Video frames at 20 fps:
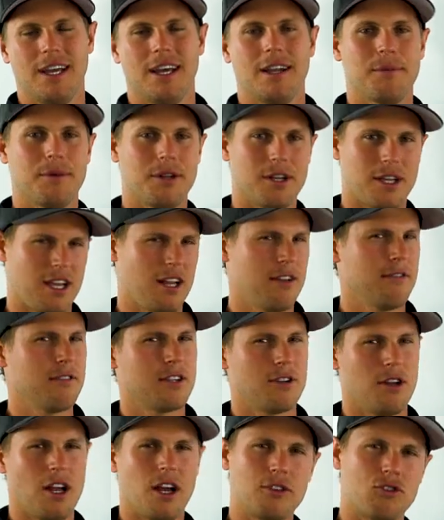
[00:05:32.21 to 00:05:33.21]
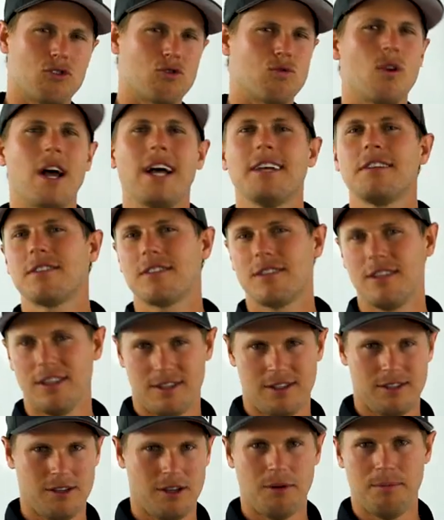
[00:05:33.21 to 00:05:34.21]
And I'm gonna kind of address
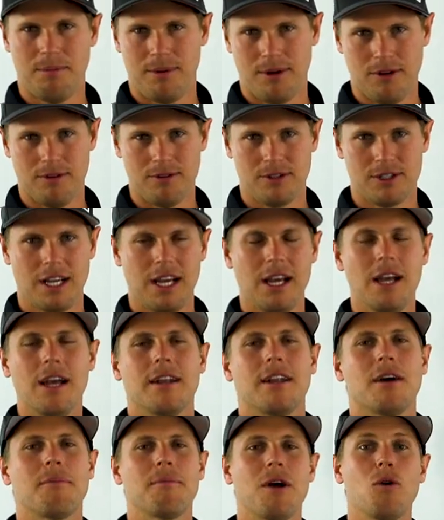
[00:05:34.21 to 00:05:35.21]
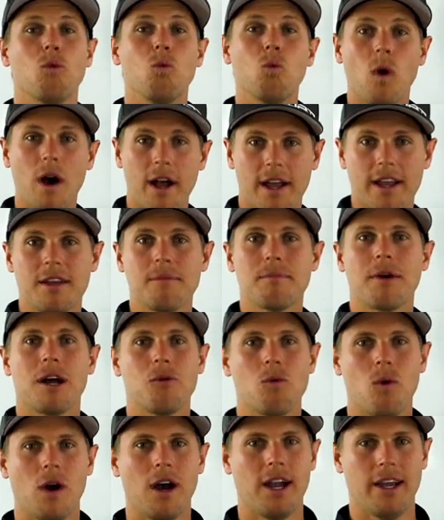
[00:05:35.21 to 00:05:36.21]
this approach. Now my what and my
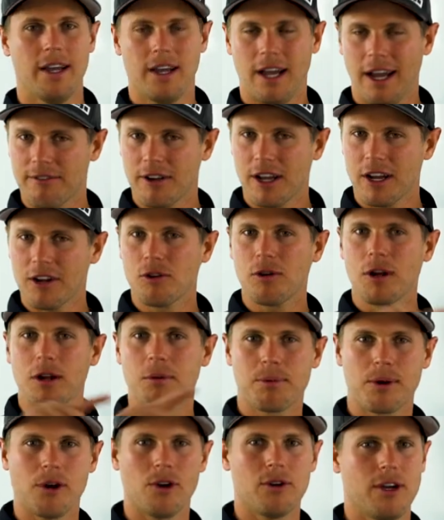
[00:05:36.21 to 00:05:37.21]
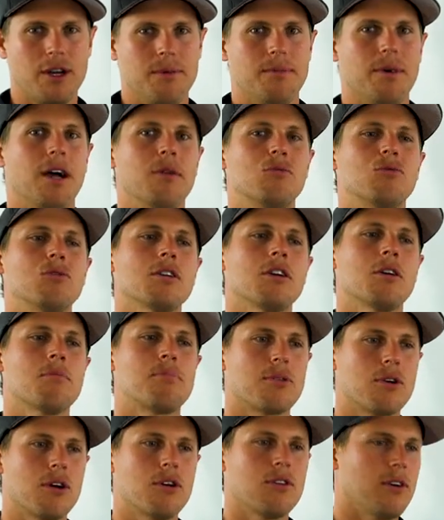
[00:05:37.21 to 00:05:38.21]
why, I've gotta create a program. I'm doing a
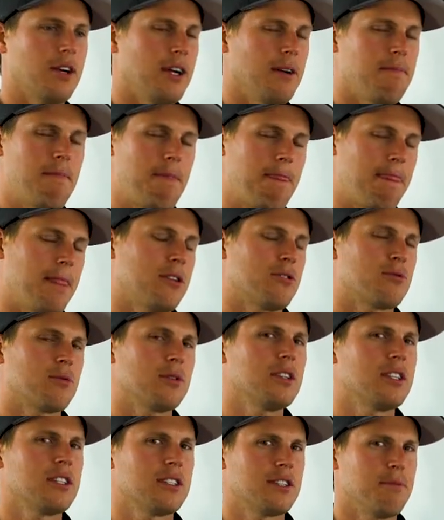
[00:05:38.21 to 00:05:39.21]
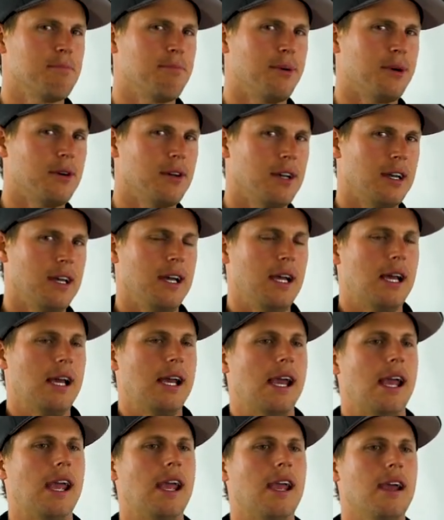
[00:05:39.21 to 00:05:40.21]
program, it's really simple.
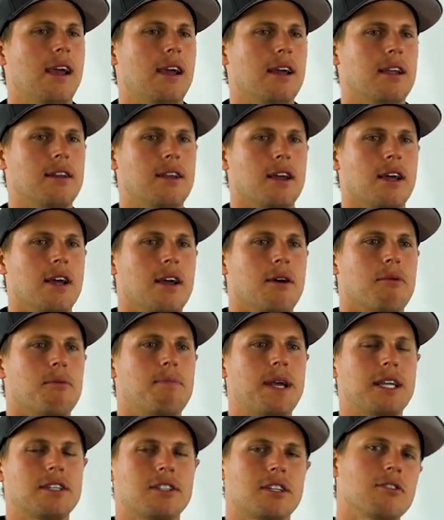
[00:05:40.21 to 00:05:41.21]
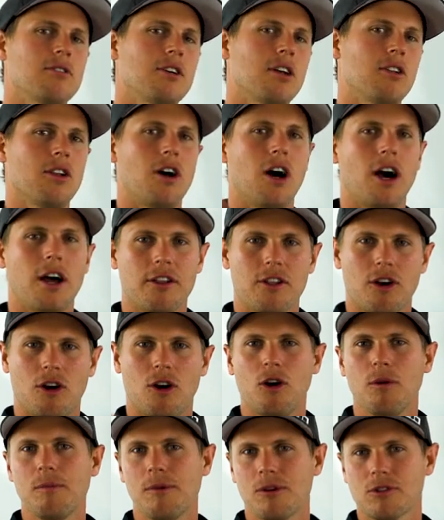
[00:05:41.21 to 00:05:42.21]
And basically a lot of the
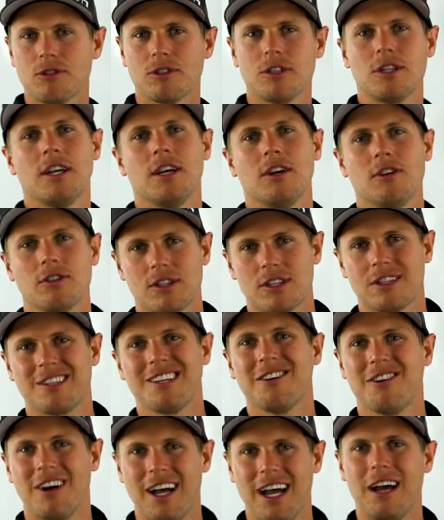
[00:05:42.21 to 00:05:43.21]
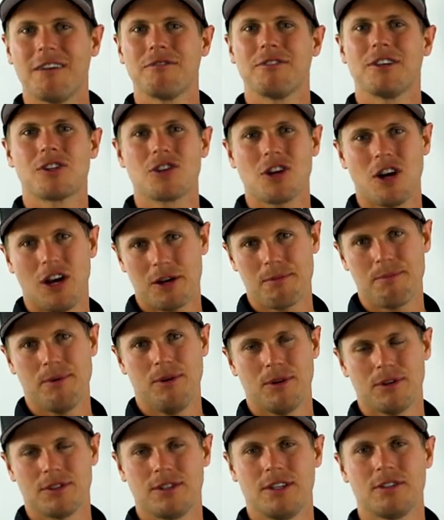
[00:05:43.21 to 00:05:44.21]
homeowners in here still have the
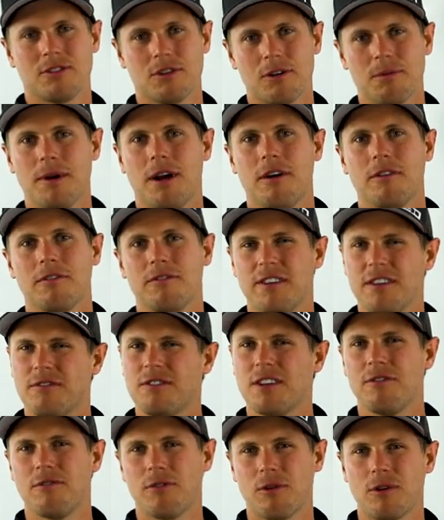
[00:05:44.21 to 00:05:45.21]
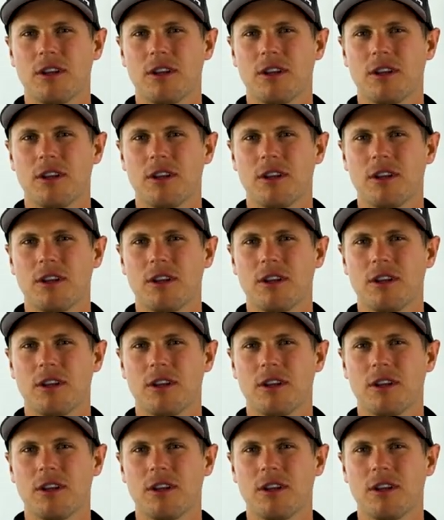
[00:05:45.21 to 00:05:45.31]
chalkboards. These are about 50